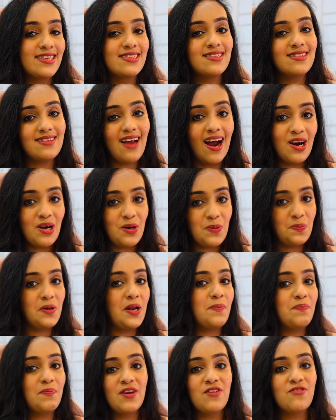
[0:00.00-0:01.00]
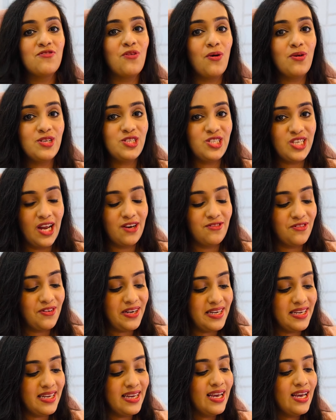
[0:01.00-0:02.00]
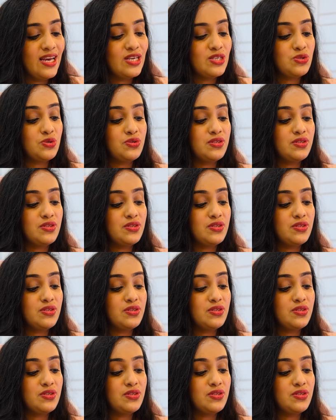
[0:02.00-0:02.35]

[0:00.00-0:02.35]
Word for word: start prepping for January. So